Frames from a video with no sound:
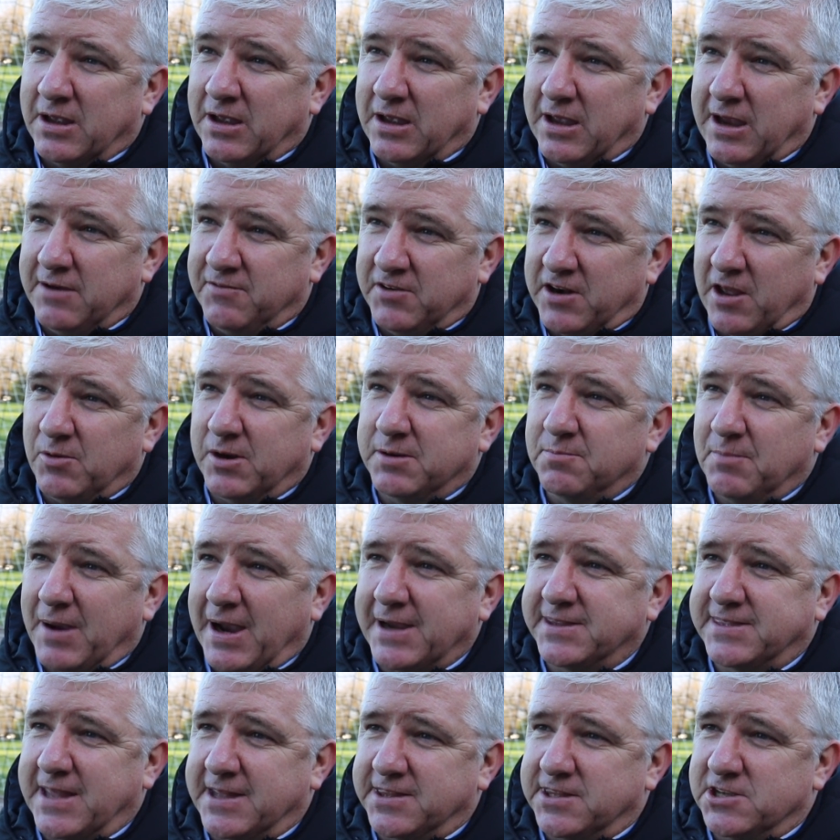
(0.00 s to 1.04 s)
even though we'd
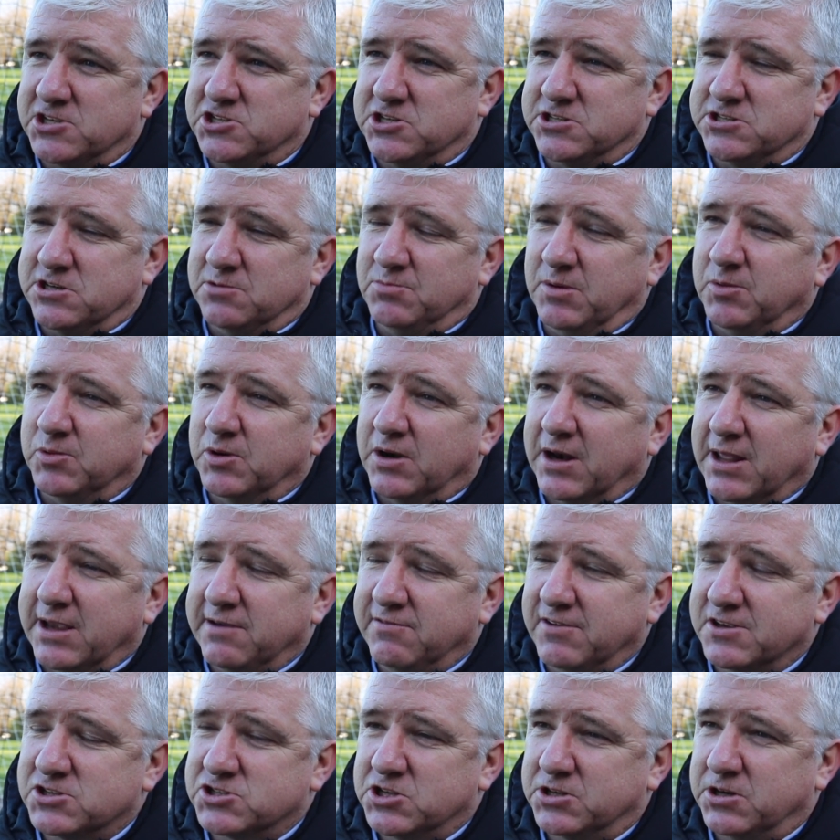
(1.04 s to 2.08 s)
made that decision, we would
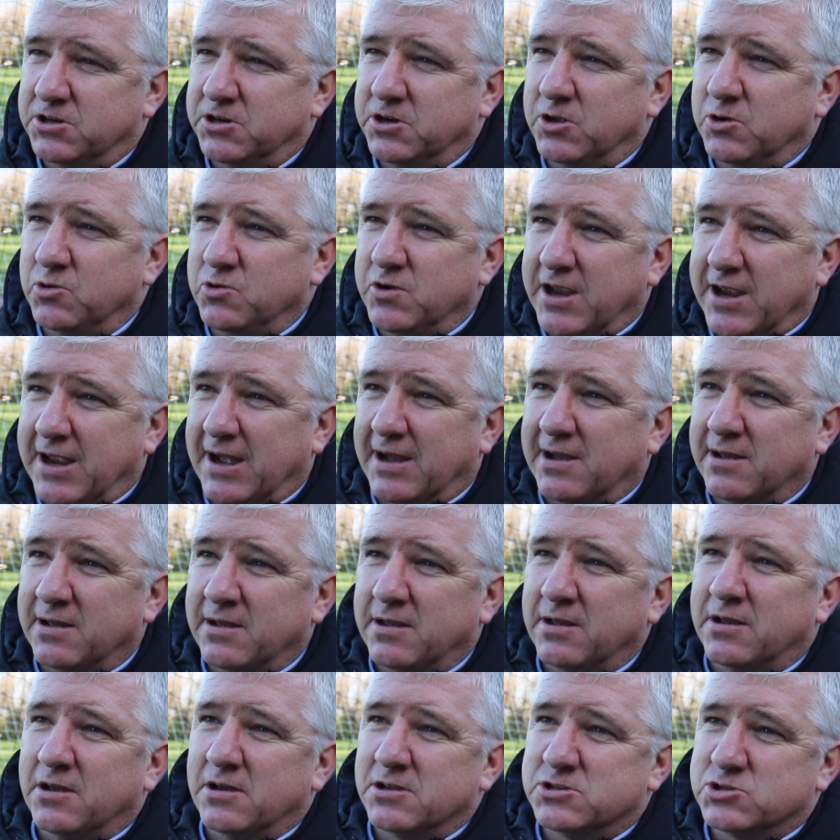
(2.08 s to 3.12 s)
leave it to the new year
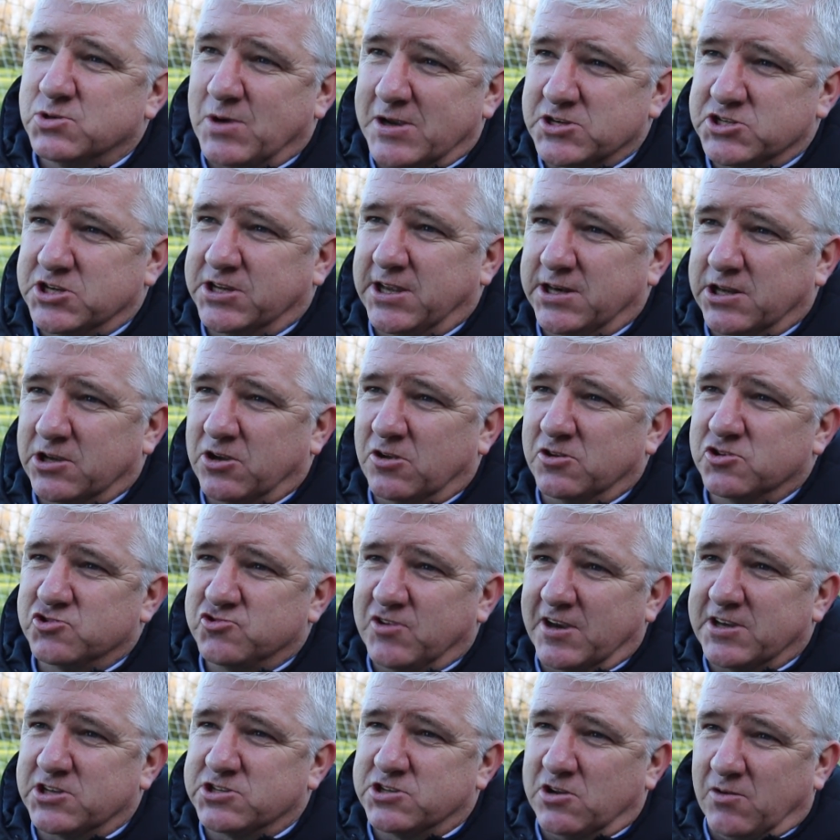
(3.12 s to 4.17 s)
to actually get the
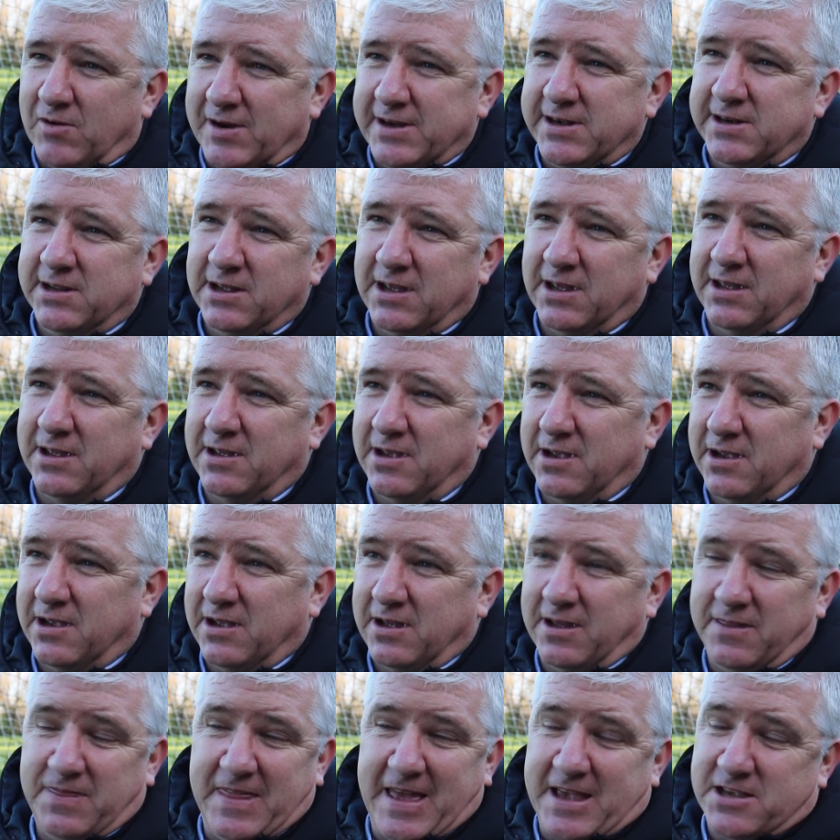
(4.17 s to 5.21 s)
contract signed, uh,
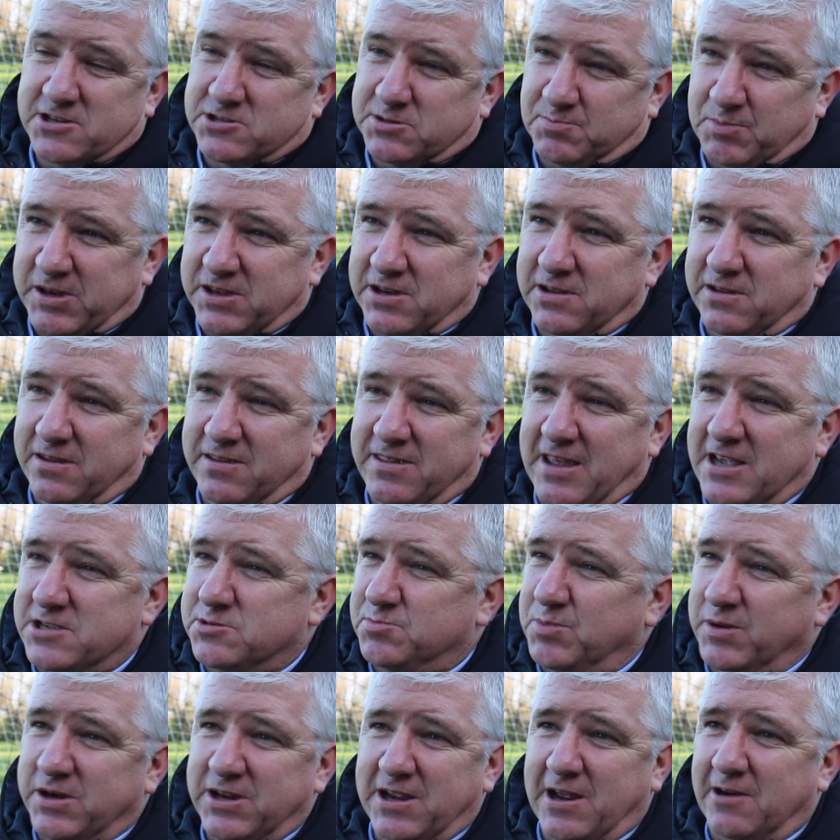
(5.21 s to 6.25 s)
and that's been the, that's
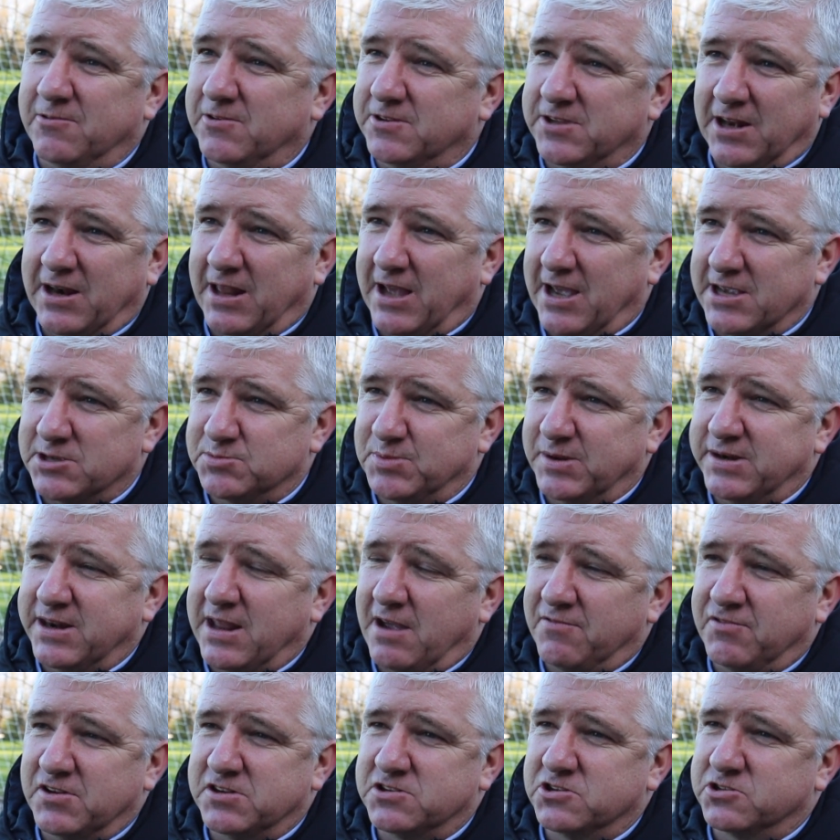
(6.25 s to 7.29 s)
been the only delay. It's been
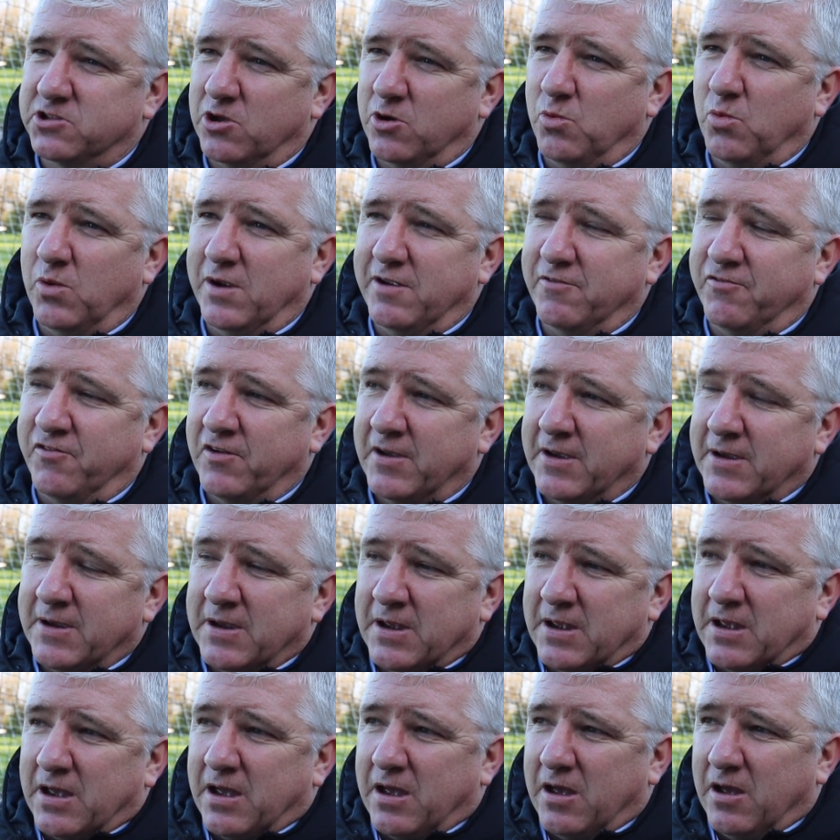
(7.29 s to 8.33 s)
nothing to do with.
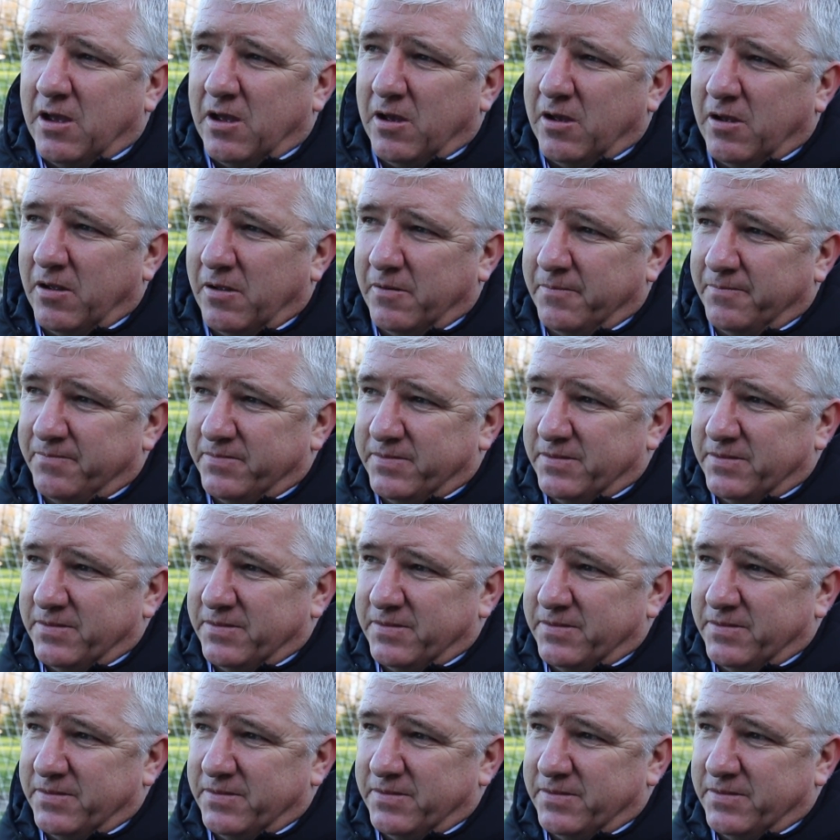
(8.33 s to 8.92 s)
Uh,